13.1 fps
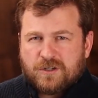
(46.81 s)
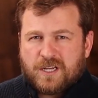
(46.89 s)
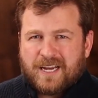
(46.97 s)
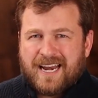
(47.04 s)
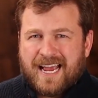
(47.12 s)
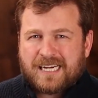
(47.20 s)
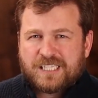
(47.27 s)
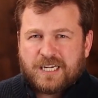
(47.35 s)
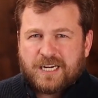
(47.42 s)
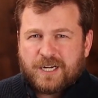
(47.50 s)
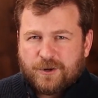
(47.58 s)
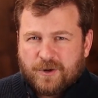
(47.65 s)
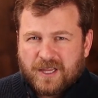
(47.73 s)
connection
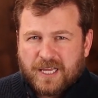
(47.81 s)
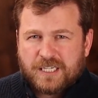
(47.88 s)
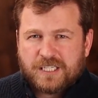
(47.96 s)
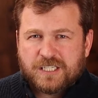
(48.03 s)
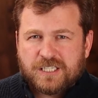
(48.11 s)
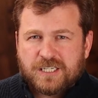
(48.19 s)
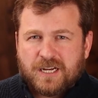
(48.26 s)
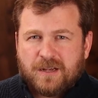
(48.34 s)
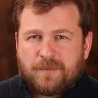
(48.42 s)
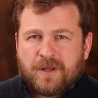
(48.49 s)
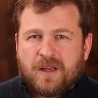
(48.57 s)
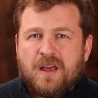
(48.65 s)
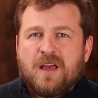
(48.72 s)
in your
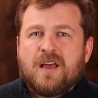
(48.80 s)
relationship,